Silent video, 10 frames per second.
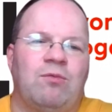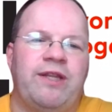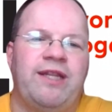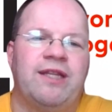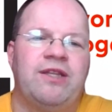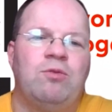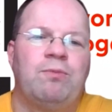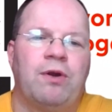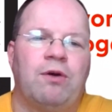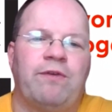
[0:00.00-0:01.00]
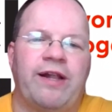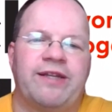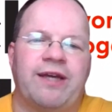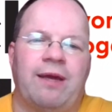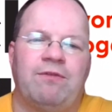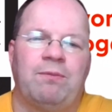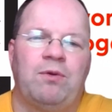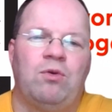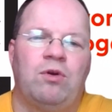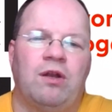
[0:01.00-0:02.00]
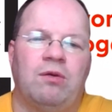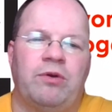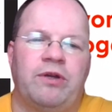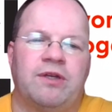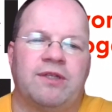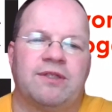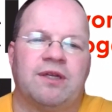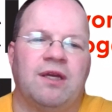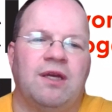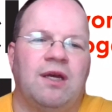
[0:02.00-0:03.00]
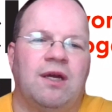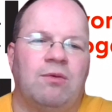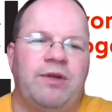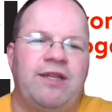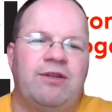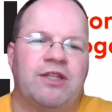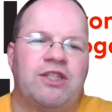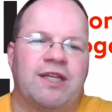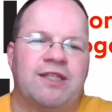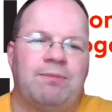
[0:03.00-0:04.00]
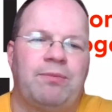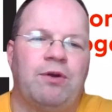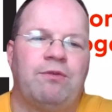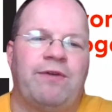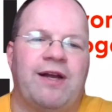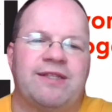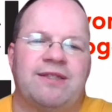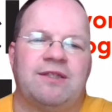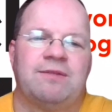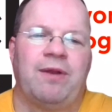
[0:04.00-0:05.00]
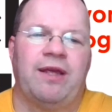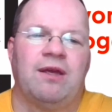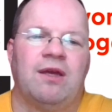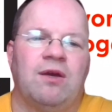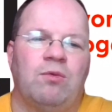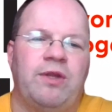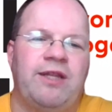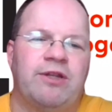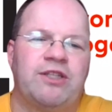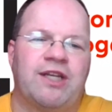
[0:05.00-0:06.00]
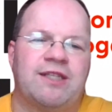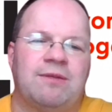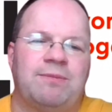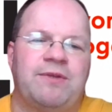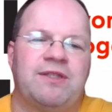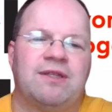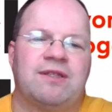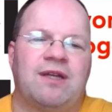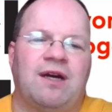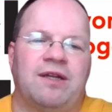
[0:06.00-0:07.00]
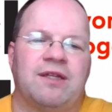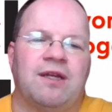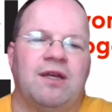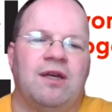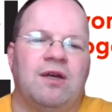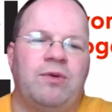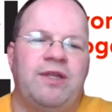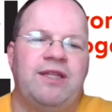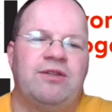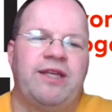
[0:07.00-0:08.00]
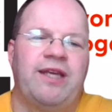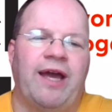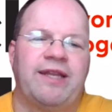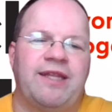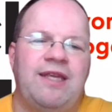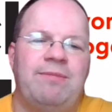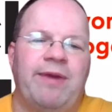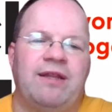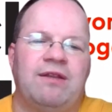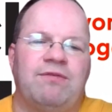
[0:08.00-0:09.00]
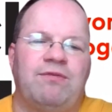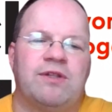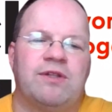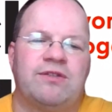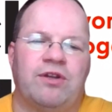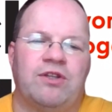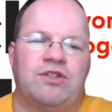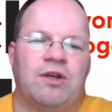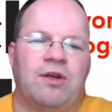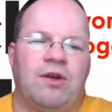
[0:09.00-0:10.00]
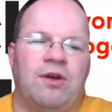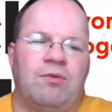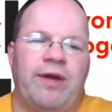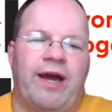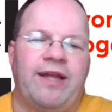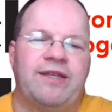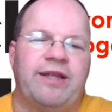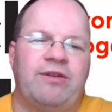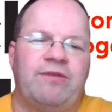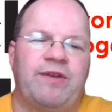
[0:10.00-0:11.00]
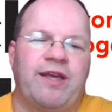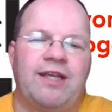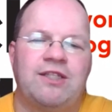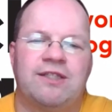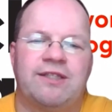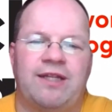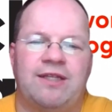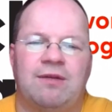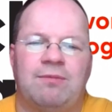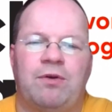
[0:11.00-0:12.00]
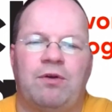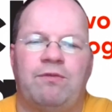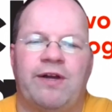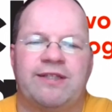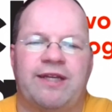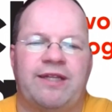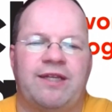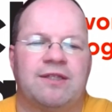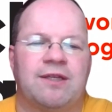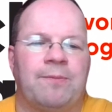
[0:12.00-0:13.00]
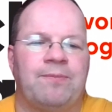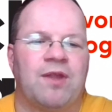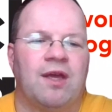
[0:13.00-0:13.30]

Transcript: We need a new profile type for blue-collar workers. We need to adjust the profiles display. We need to adjust the business card. We need to hide email in the full search. We hide notification settings in the profile settings.